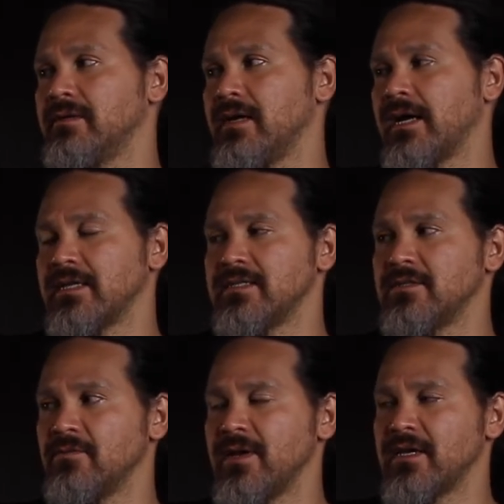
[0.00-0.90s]
I could
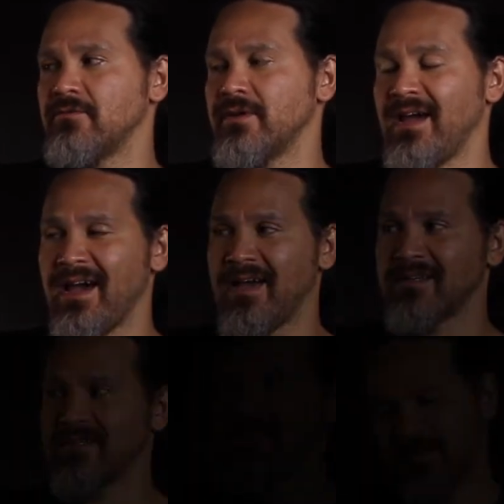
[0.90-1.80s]
still make it react.
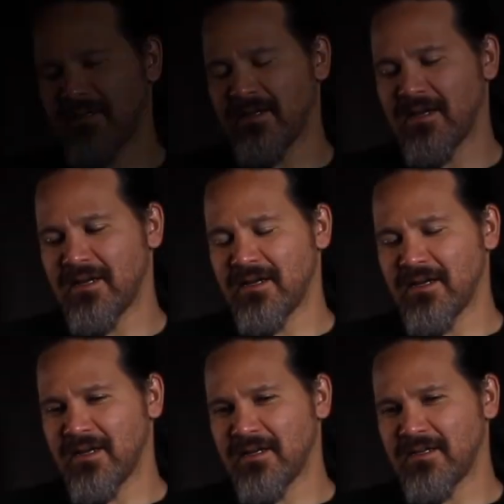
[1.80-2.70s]

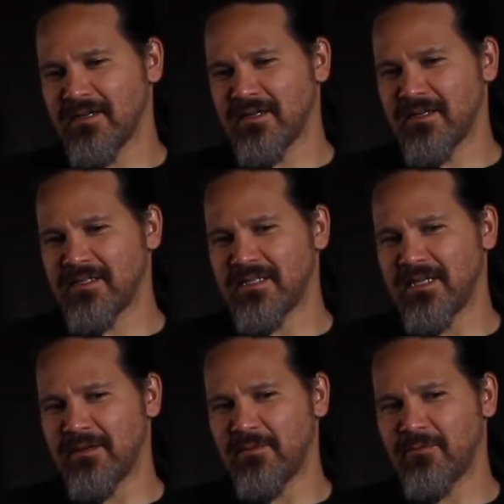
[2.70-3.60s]
Let's
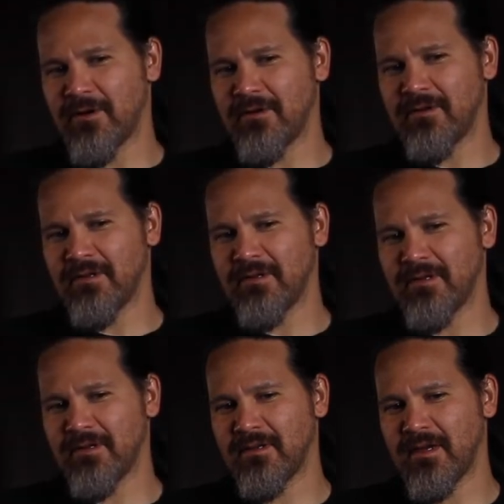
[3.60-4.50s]
see, around
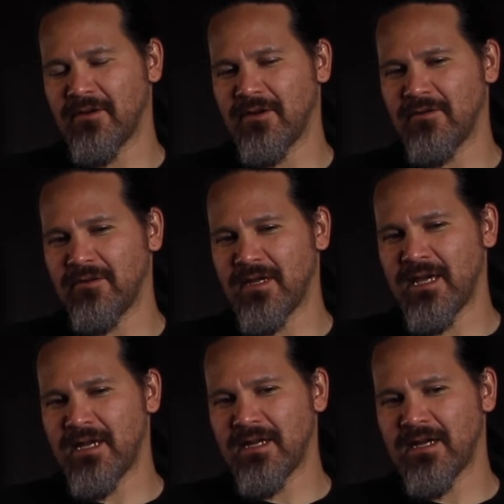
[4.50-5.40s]
I don't know,
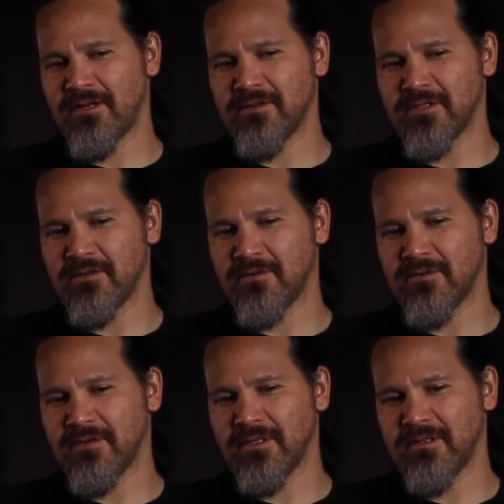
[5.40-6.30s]
8, 9 years
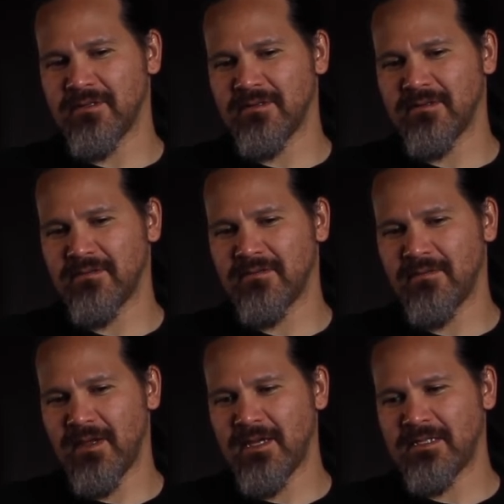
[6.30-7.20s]
old,
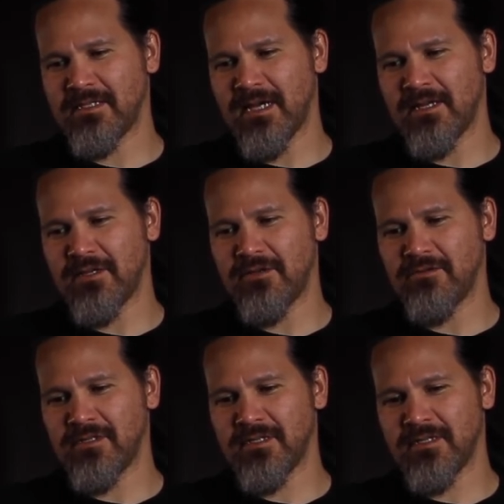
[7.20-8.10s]
east side of
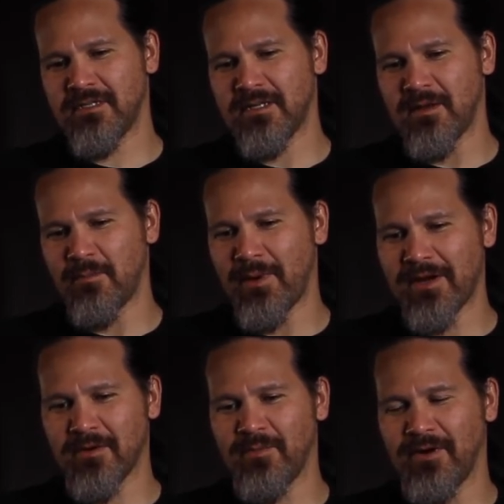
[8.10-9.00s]
Houston, in a
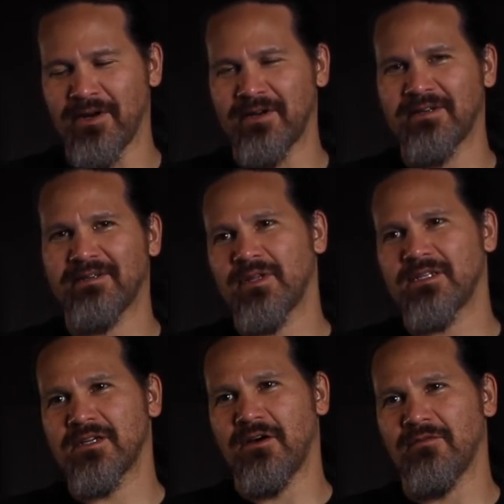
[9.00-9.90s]
biker bar, a
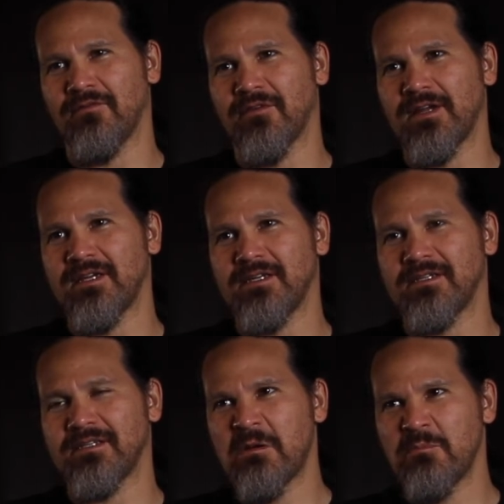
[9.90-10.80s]
place called Frankie's.